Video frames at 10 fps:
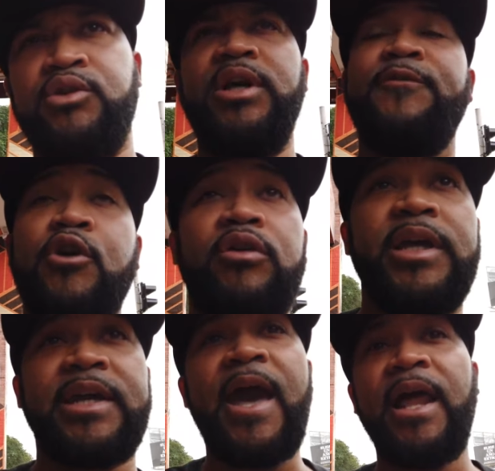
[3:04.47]
So if you go
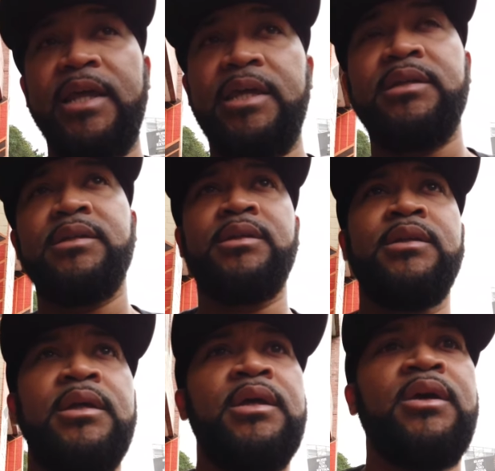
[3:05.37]
to Cali,
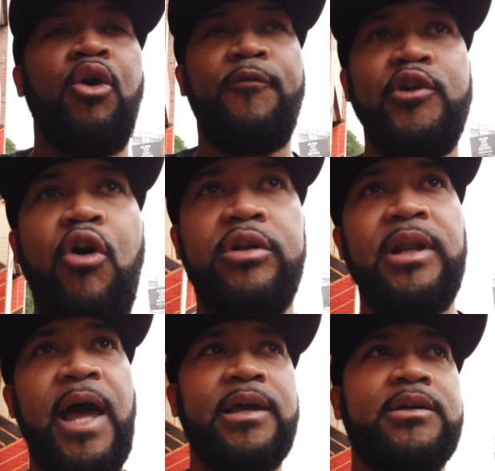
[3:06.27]
or if you go
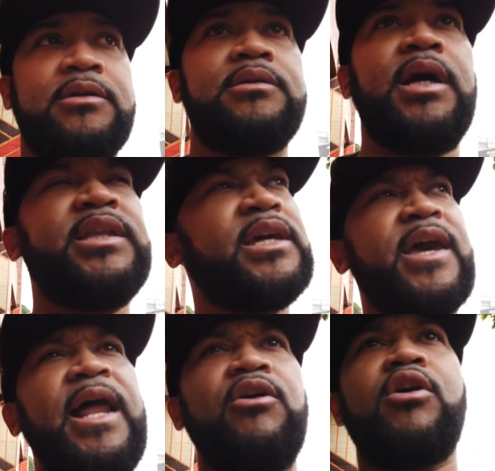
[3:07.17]
to like, I think
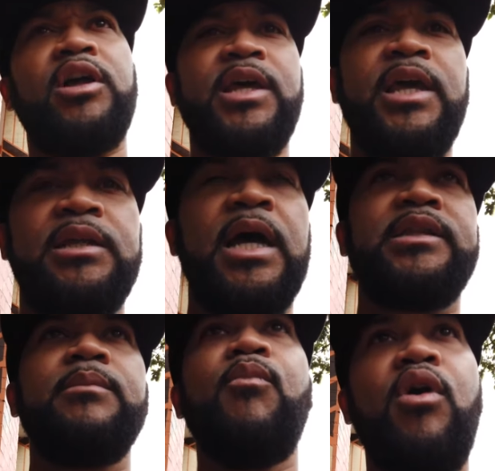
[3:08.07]
Cali or Cartagena, I
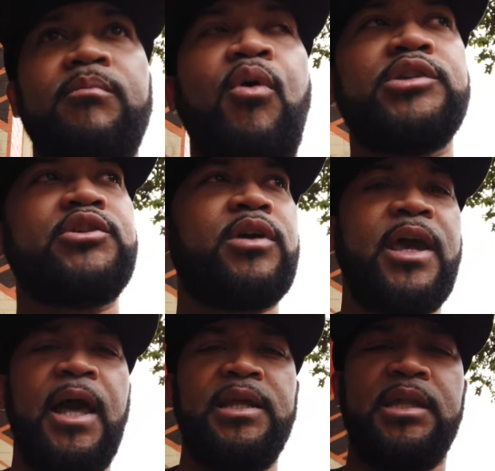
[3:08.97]
think more more so
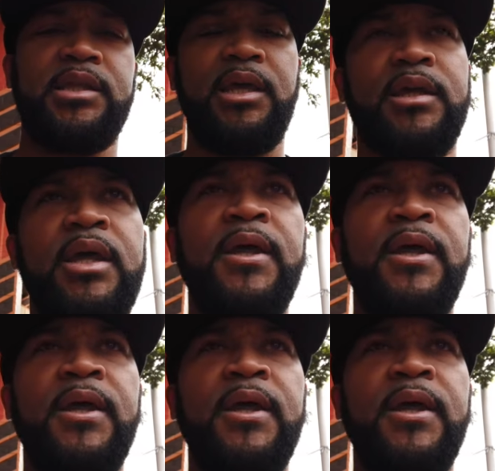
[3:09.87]
Cali, I think,